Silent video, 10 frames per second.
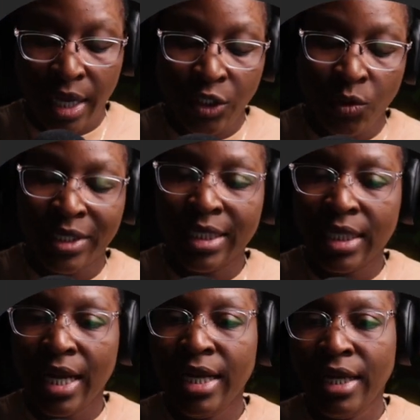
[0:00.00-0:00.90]
And to
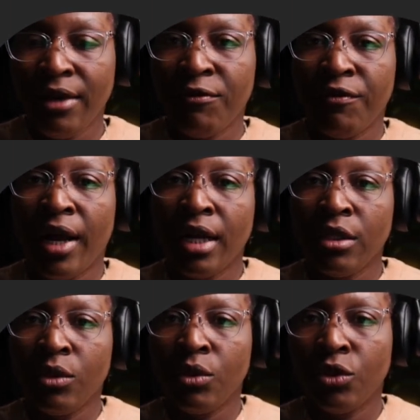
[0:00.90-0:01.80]
assign a
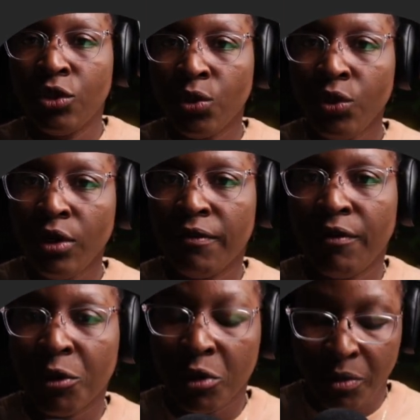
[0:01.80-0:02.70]
value to your
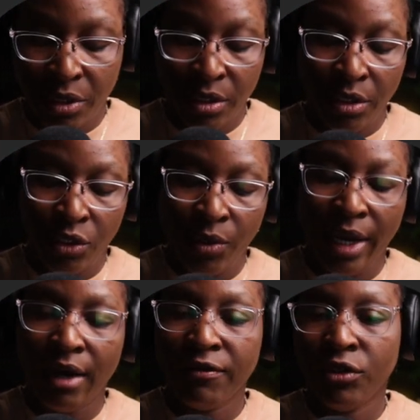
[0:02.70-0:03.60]
variable, you
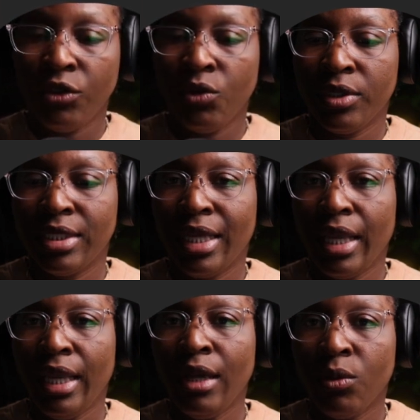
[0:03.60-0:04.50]
have to use
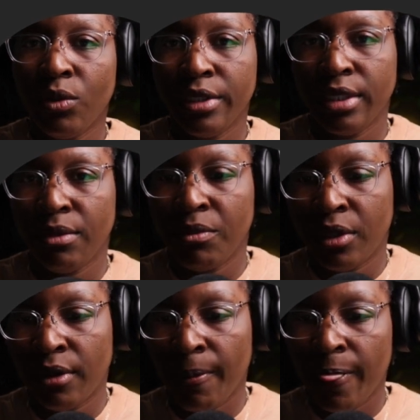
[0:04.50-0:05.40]
the equal
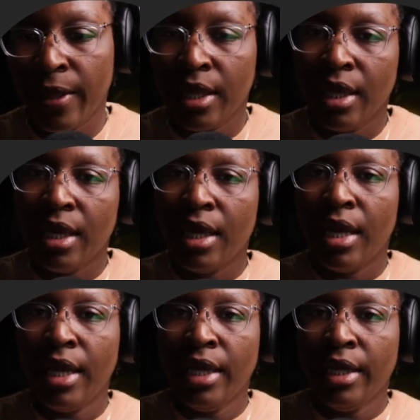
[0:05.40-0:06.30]
symbol.
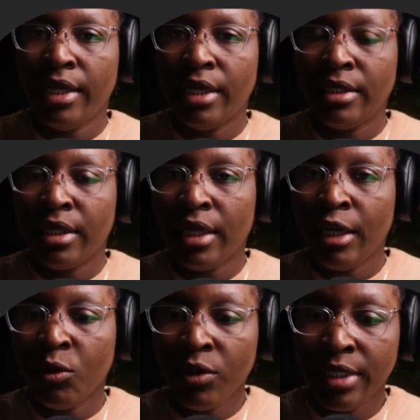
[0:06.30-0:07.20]
And the
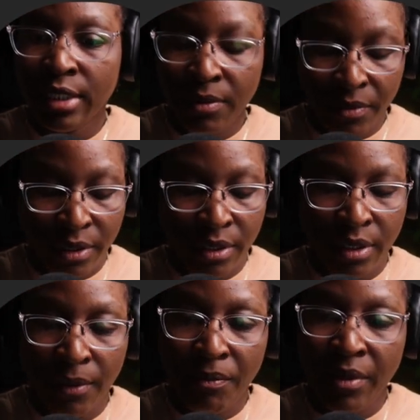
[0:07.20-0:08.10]
equal
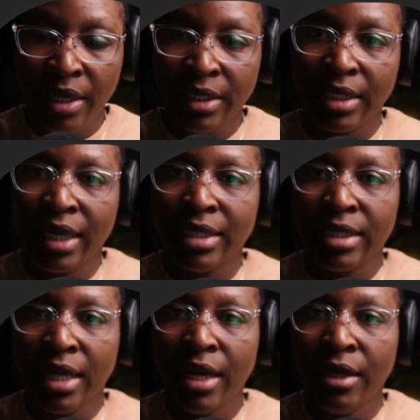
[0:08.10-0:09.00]
symbol means
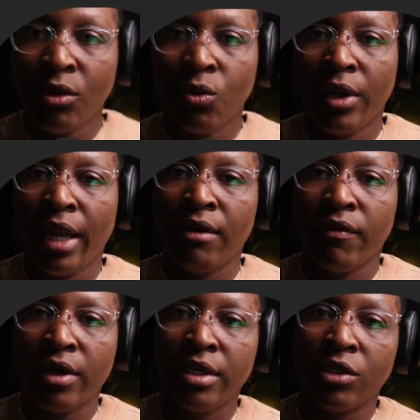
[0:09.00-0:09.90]
assign
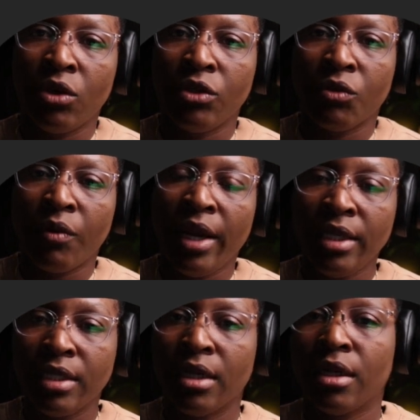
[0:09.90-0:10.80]
whatever is on the
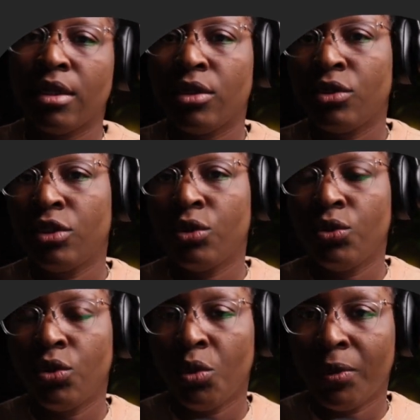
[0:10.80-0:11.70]
right
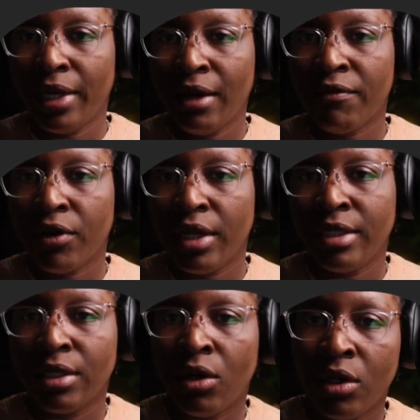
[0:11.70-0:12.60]
to whatever
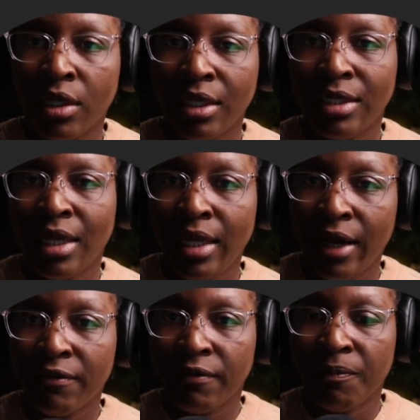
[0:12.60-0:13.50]
is on the
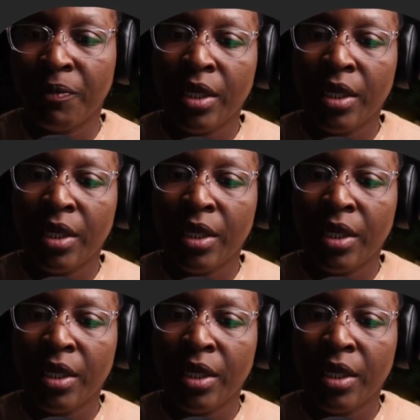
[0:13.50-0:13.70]
left.